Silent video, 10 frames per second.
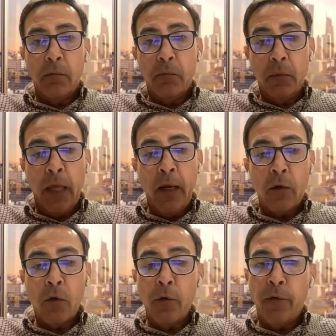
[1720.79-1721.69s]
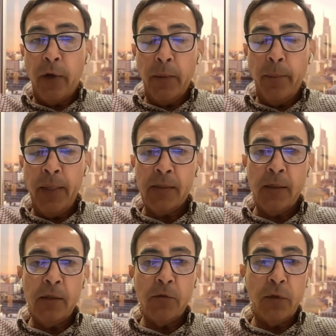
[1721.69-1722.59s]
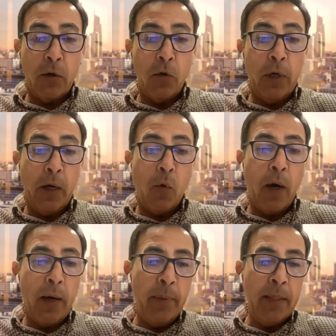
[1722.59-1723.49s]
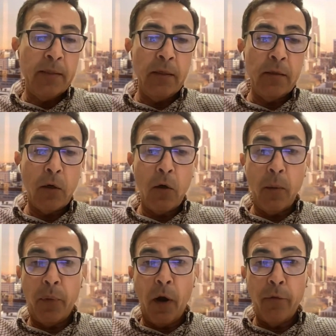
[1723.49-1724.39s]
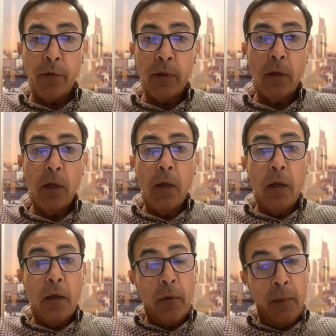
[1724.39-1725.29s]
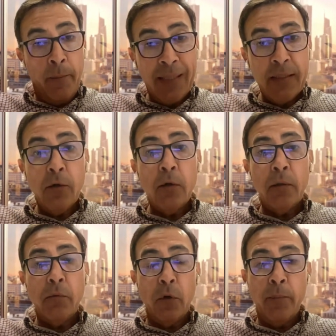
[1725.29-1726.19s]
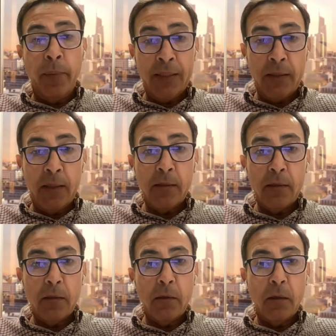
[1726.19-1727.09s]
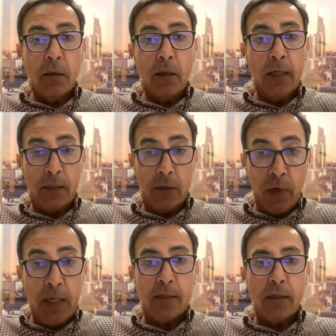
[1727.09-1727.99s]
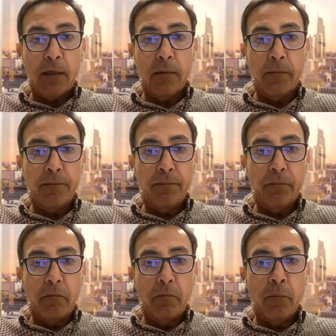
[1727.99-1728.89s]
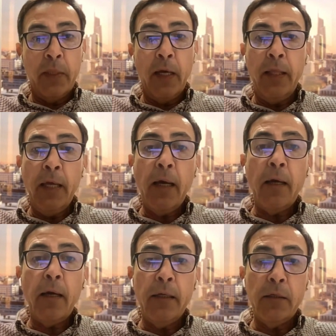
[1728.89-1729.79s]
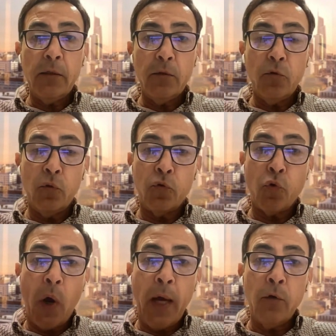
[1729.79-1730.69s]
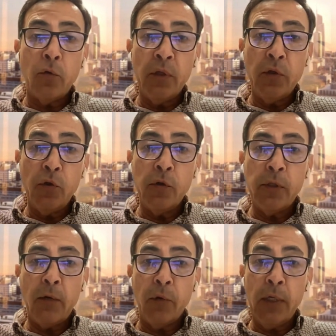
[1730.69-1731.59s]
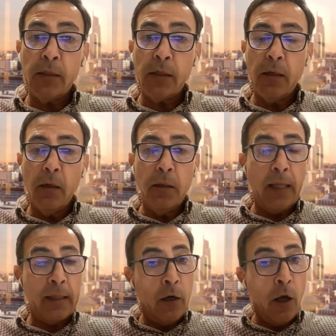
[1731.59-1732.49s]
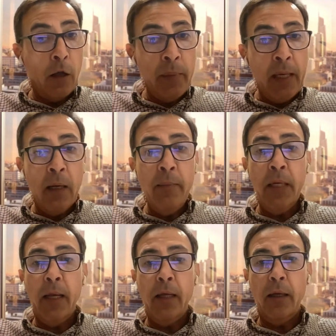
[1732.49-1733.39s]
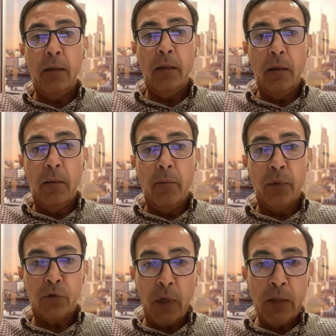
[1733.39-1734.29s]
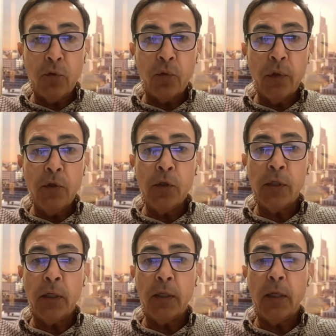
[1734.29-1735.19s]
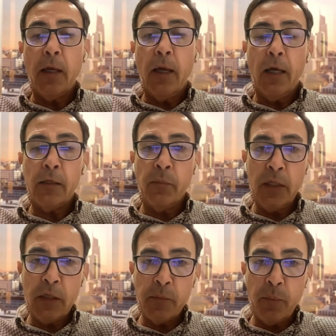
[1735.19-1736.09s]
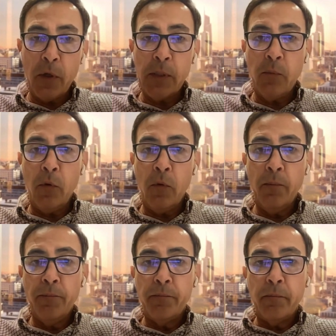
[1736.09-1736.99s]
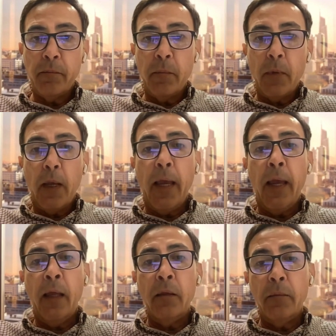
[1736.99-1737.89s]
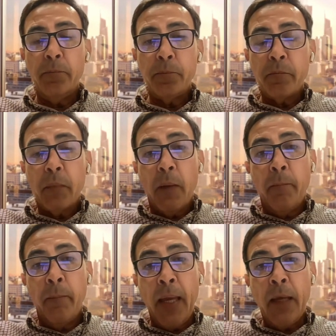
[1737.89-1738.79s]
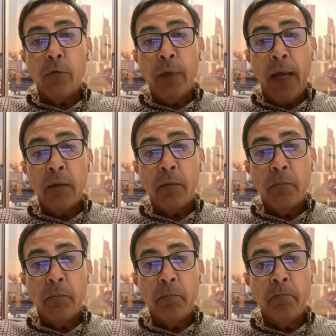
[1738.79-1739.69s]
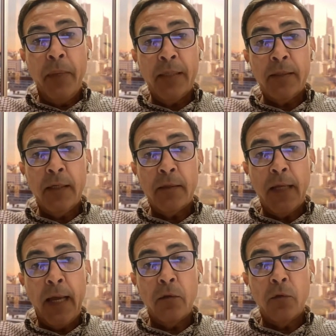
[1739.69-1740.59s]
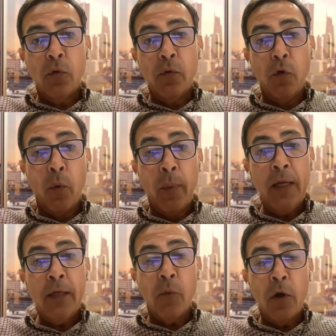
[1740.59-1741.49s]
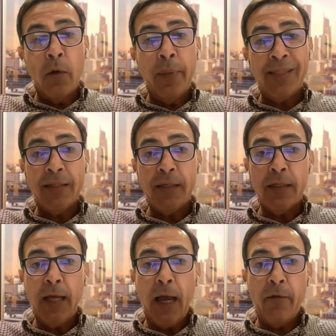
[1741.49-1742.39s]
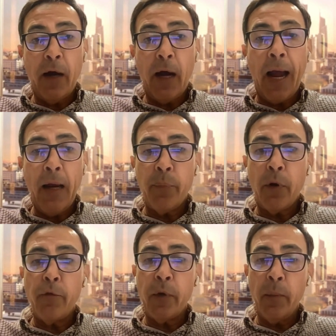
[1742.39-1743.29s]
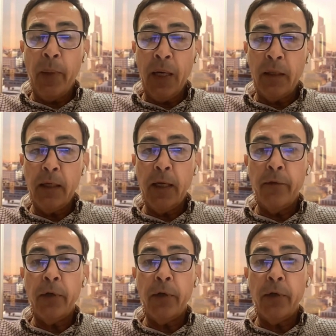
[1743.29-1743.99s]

they are going to find a business, they're going to acquire a business, they're going to profit. Investing on a business is a risk, but the idea is to try to reduce that risk that cannot be eliminated, or try to reduce it as much as possible, and make of that business that normally smaller businesses have a higher profitability given